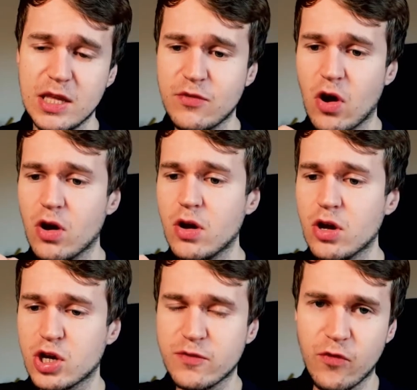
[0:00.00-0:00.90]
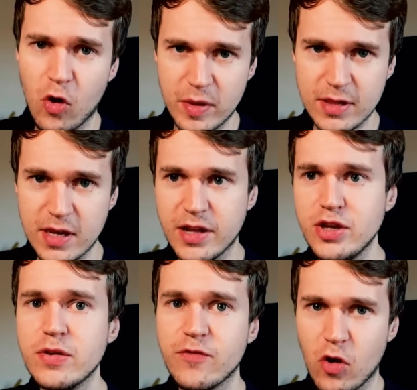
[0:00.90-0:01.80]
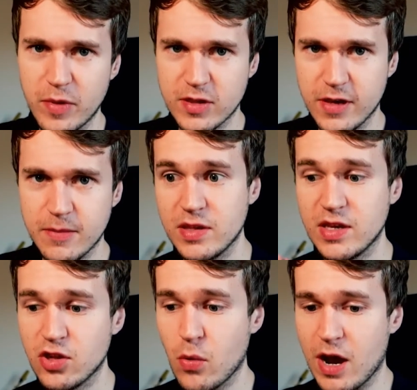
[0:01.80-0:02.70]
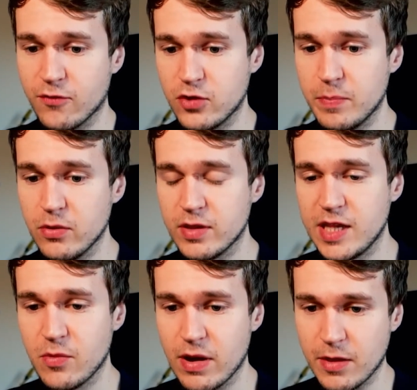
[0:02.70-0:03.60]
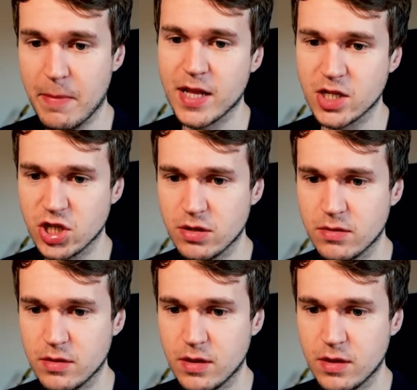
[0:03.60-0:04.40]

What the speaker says: got conformity and uniformity. So it means you don't have to build a team around the manager.